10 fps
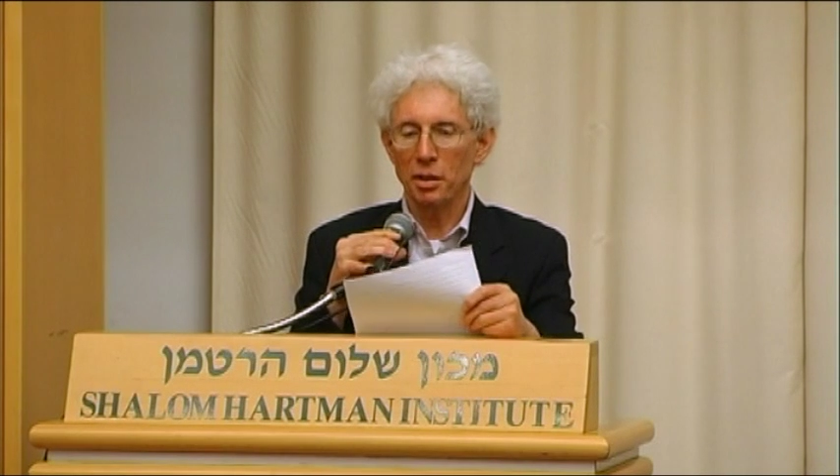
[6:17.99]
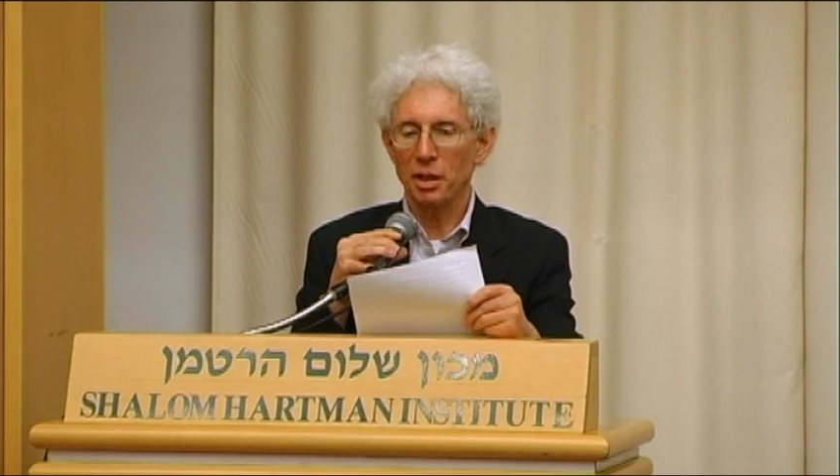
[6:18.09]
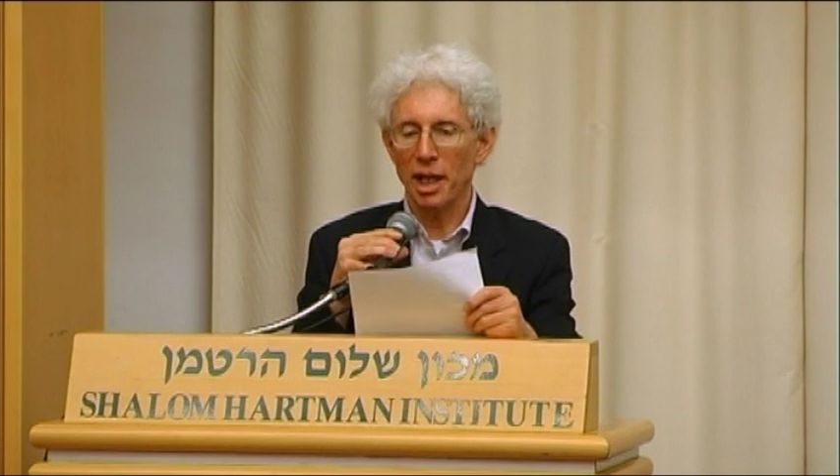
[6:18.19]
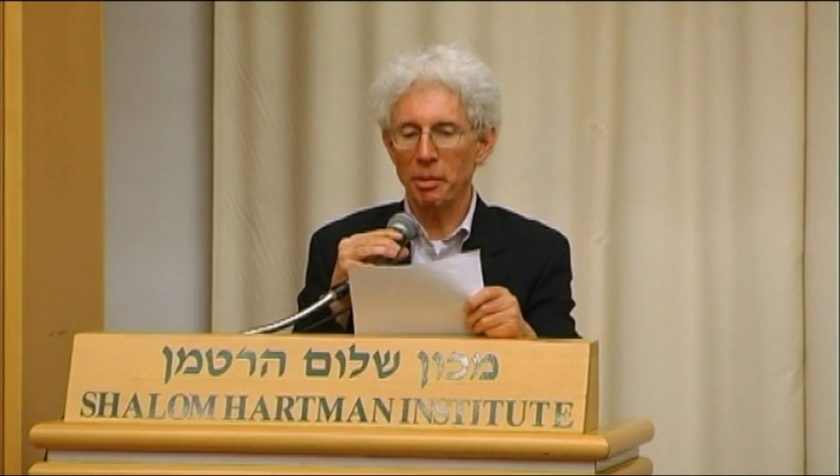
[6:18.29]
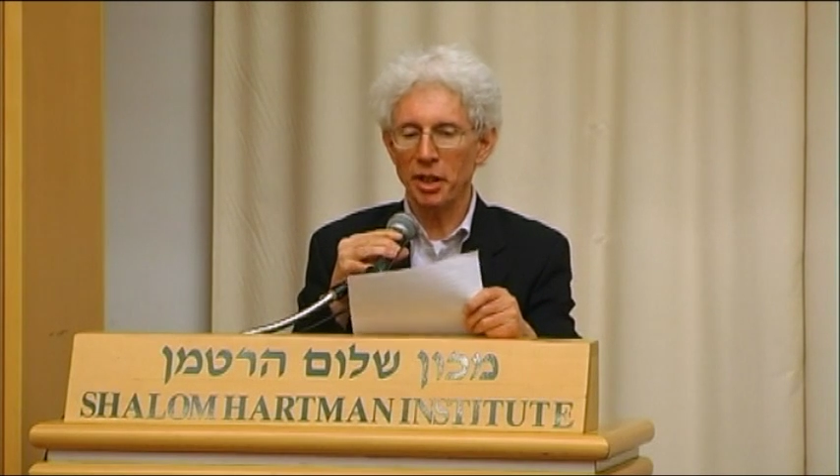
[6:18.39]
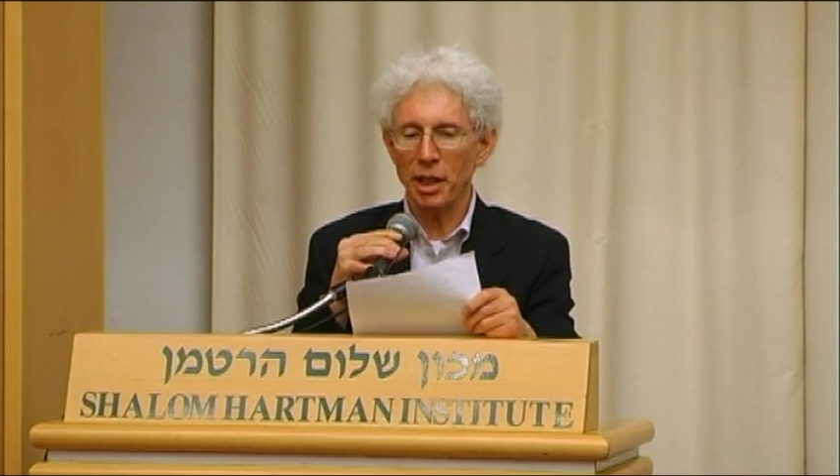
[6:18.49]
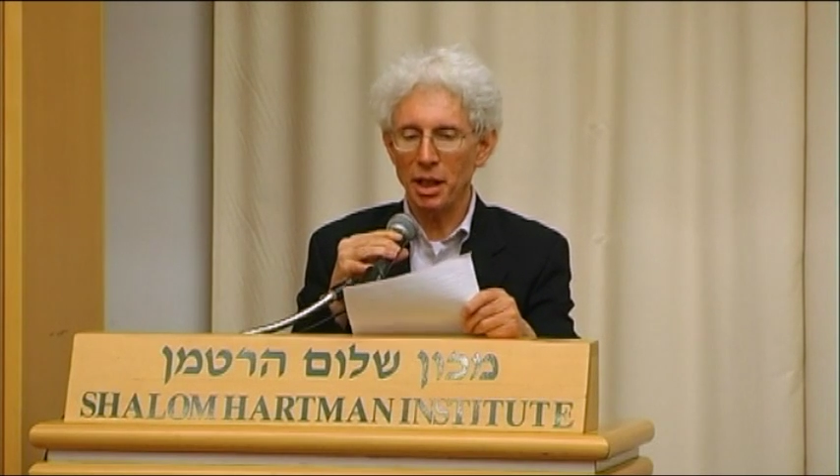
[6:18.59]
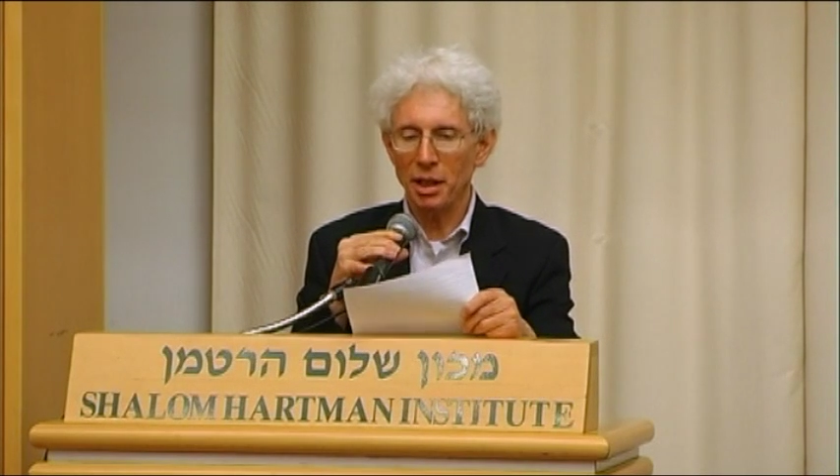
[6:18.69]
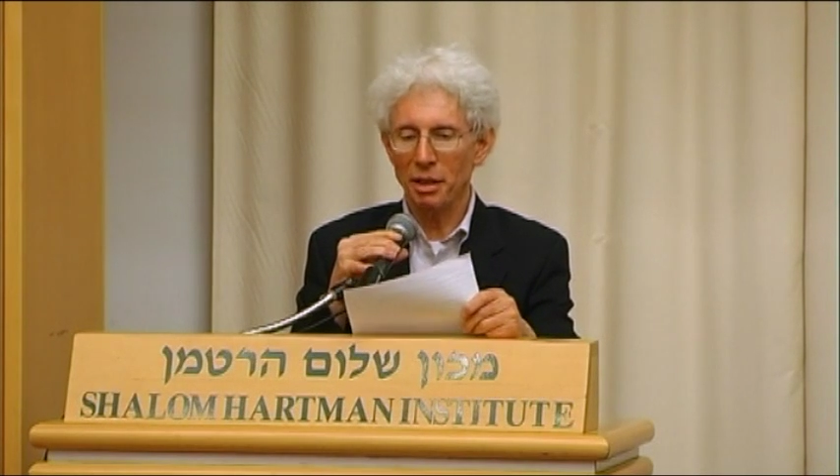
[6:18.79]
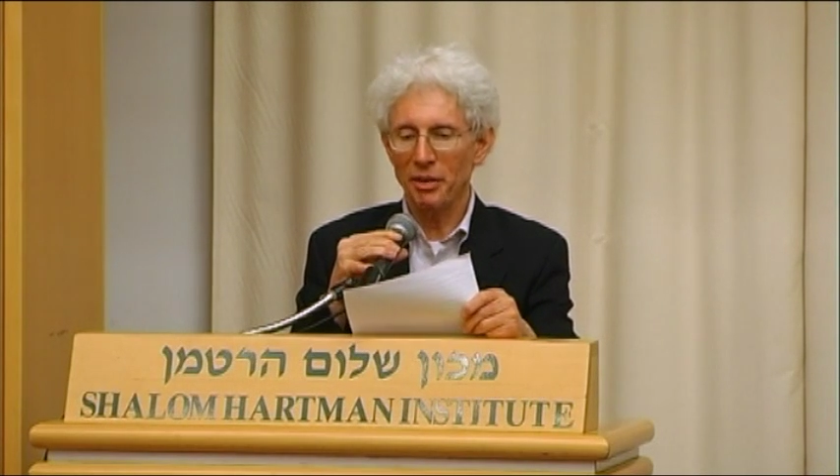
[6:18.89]

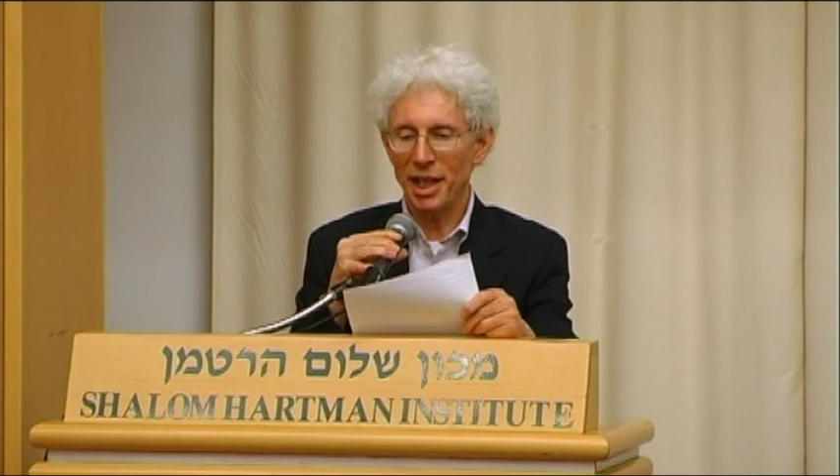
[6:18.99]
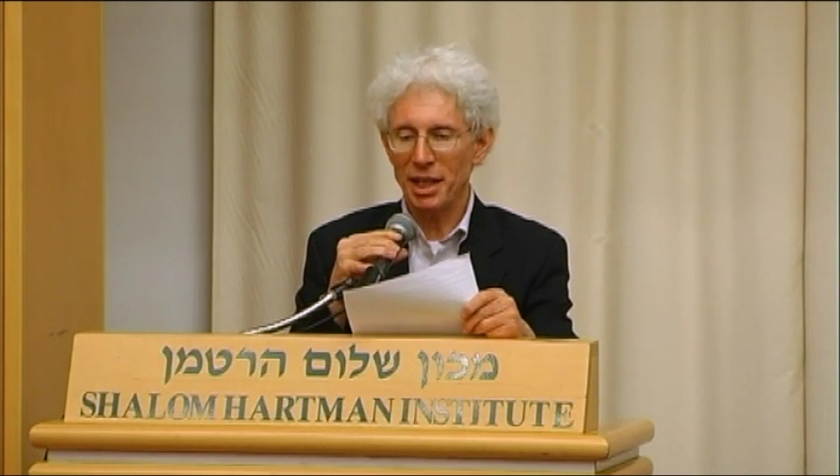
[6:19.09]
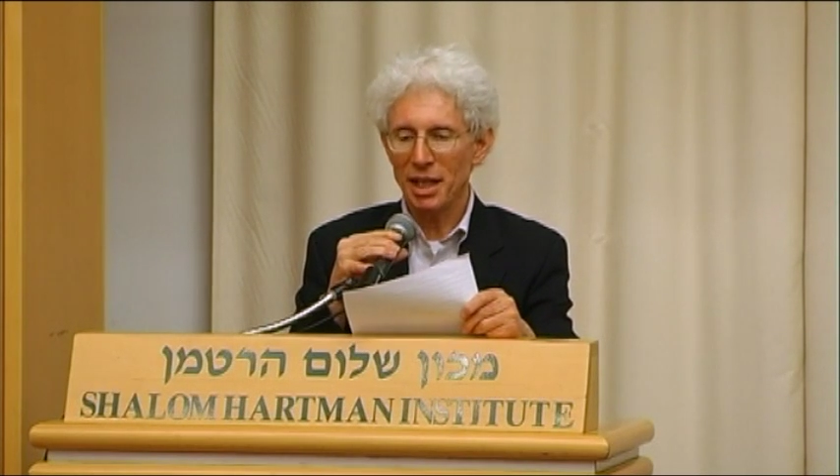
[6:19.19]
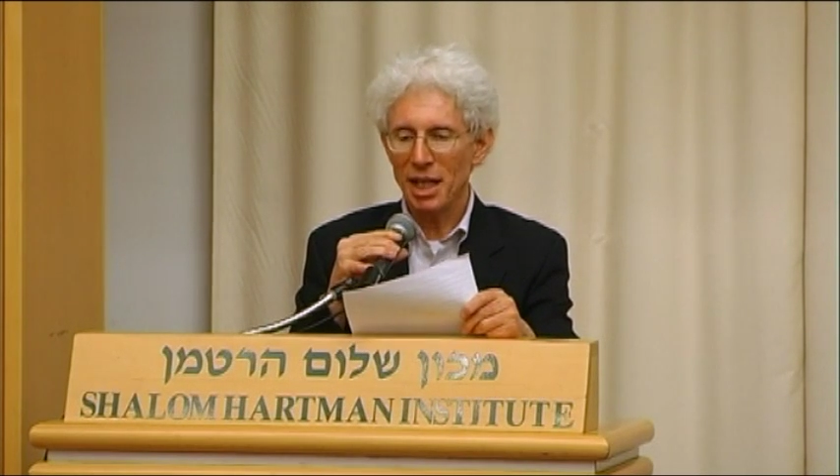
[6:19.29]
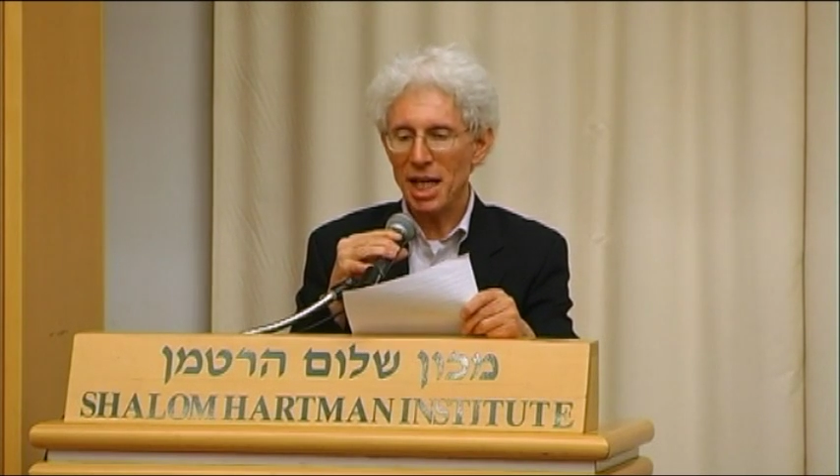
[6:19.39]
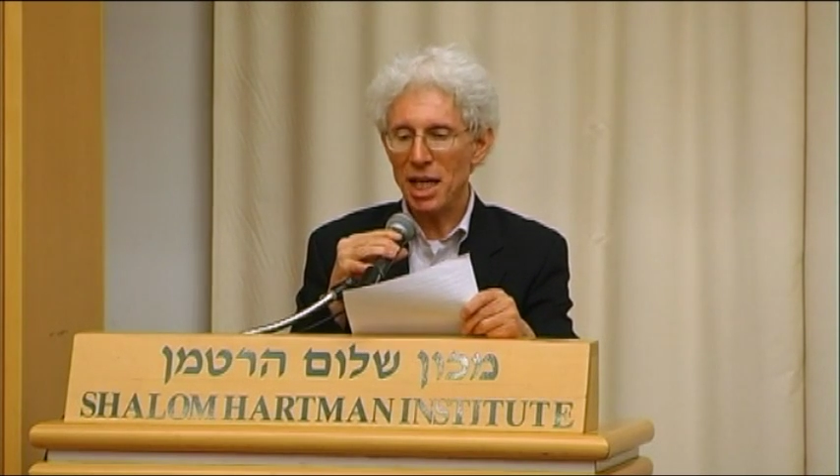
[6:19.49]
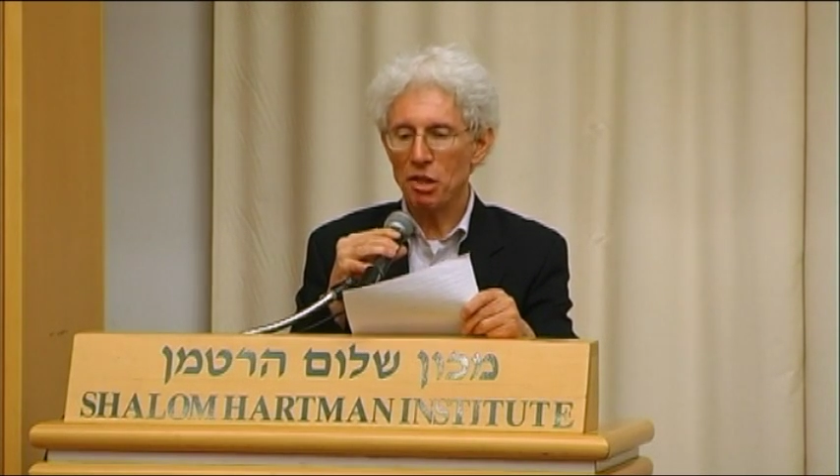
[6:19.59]
namely that he